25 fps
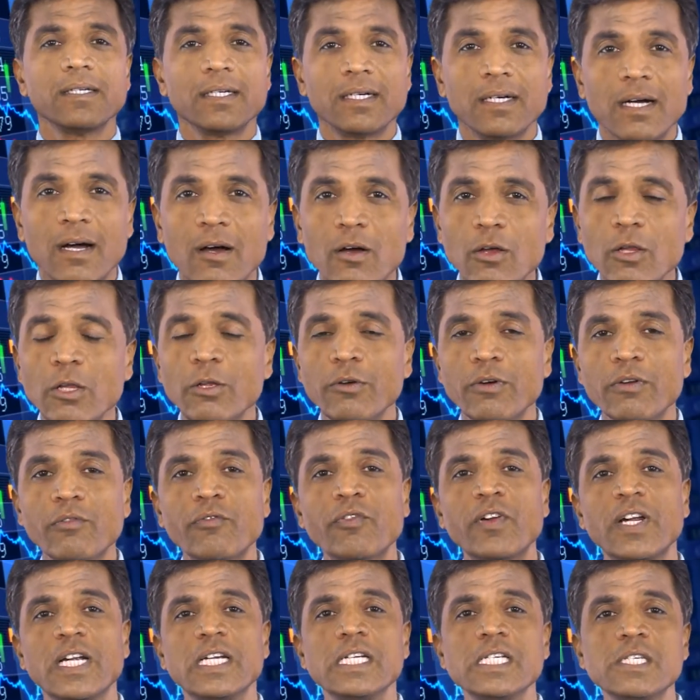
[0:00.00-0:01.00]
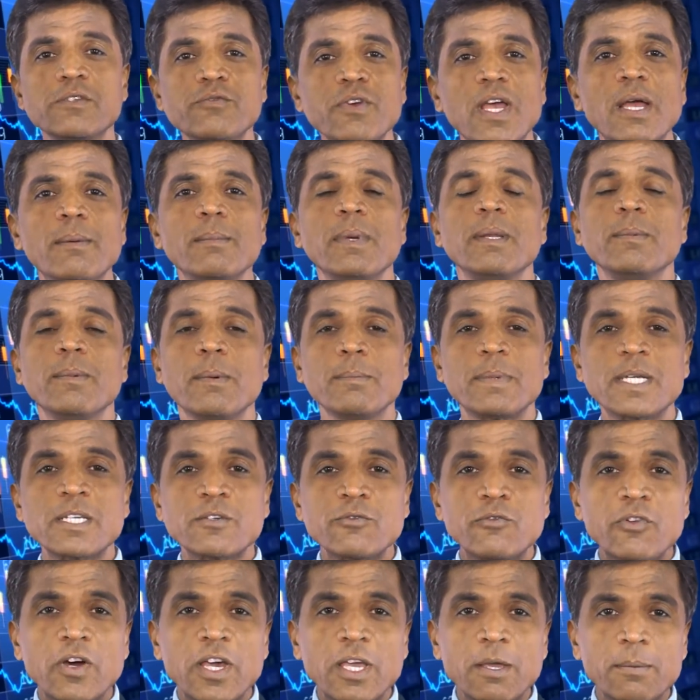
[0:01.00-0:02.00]
all your friends, family
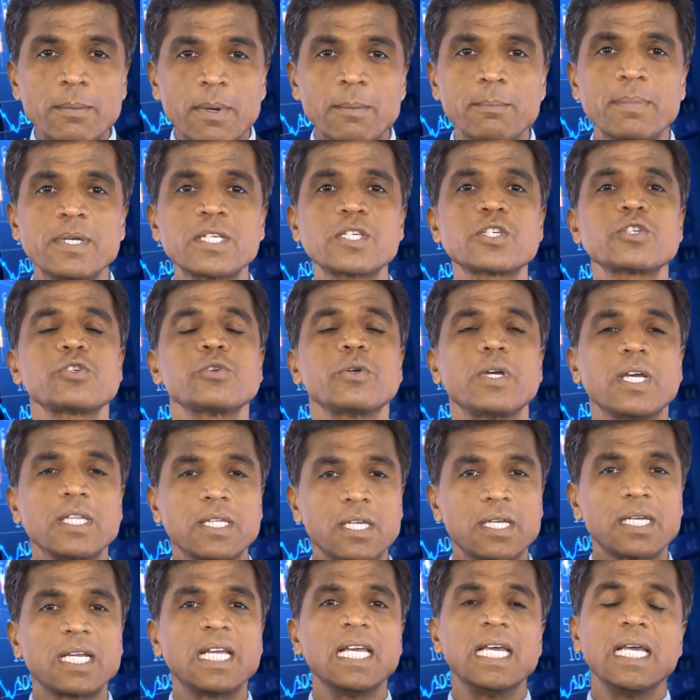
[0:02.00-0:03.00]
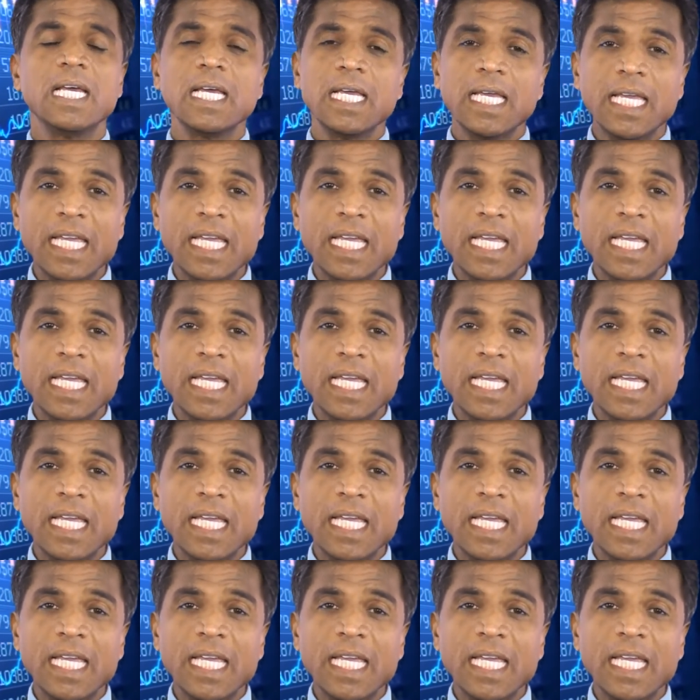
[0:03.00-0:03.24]
members, 5 members together,